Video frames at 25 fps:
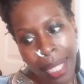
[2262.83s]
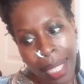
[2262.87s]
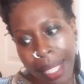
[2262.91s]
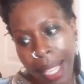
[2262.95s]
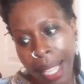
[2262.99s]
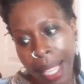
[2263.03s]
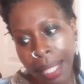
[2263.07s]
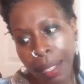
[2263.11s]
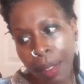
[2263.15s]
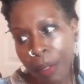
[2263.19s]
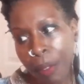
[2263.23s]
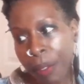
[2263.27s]

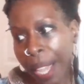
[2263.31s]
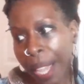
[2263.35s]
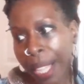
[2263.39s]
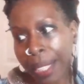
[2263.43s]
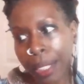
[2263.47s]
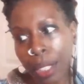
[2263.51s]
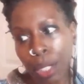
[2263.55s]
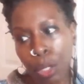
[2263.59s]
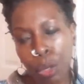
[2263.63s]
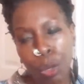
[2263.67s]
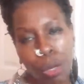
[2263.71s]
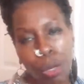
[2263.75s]
It's not the
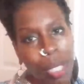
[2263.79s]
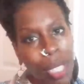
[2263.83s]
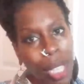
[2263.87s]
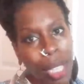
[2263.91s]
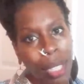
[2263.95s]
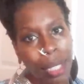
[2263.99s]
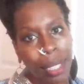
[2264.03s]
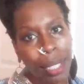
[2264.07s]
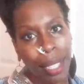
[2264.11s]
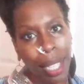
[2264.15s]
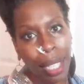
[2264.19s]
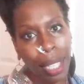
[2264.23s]
fact that you
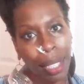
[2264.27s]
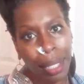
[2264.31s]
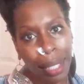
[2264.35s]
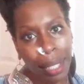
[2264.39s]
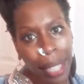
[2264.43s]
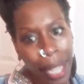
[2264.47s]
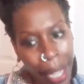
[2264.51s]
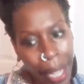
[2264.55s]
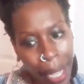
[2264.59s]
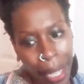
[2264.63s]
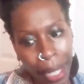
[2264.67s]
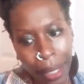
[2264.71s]

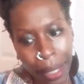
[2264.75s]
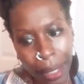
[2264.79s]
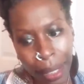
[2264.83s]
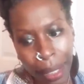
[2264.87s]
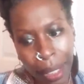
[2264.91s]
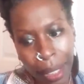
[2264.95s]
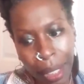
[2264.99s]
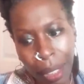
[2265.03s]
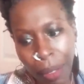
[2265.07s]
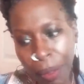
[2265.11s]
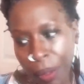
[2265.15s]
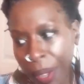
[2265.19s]
selling
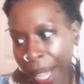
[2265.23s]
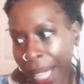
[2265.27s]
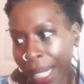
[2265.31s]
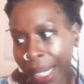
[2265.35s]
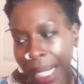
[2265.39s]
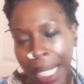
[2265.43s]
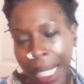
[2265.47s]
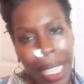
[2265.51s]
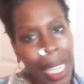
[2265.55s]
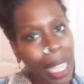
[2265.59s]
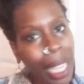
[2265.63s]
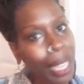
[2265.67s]
ass. It's the
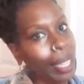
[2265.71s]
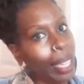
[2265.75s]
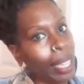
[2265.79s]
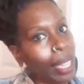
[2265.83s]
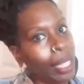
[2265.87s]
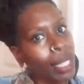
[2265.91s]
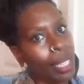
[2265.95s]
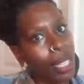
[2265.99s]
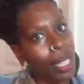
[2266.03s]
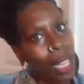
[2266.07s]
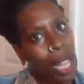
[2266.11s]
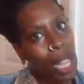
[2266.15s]
fact that he ain't
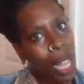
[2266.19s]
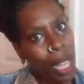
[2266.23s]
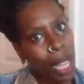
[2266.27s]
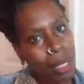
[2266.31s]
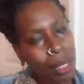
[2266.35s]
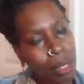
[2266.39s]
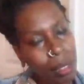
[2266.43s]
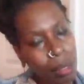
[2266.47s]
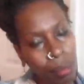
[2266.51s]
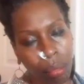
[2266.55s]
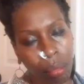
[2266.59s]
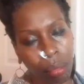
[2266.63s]
getting a
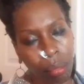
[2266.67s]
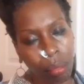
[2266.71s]
cut.